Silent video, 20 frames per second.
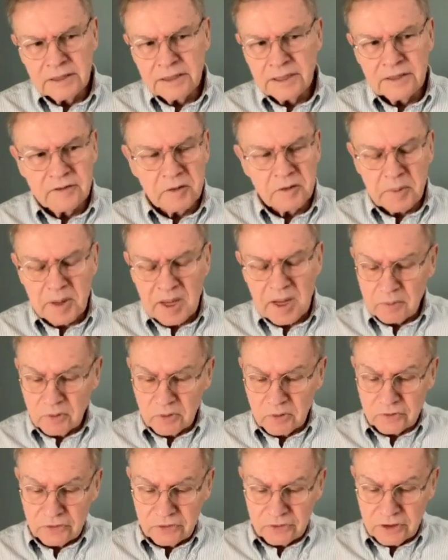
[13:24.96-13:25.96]
In the paper,
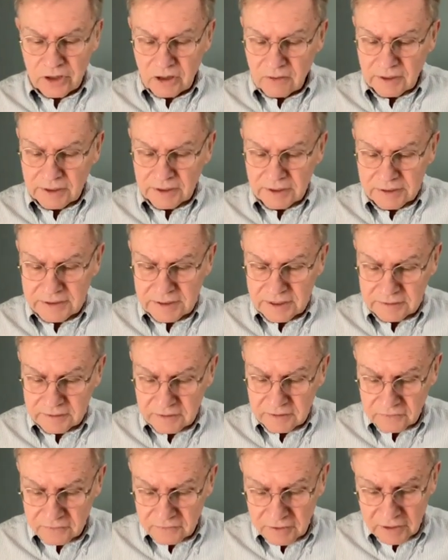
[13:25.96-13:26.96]
as you know, I connect
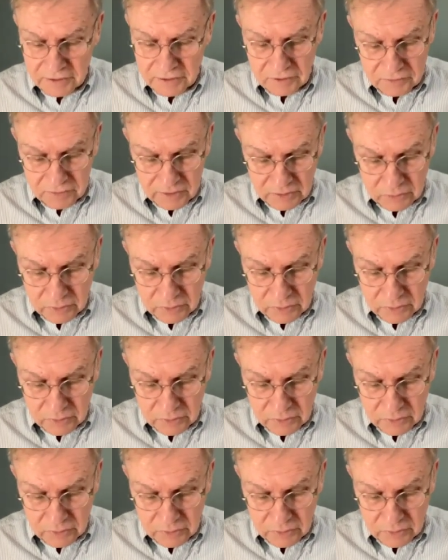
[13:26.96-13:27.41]
us not only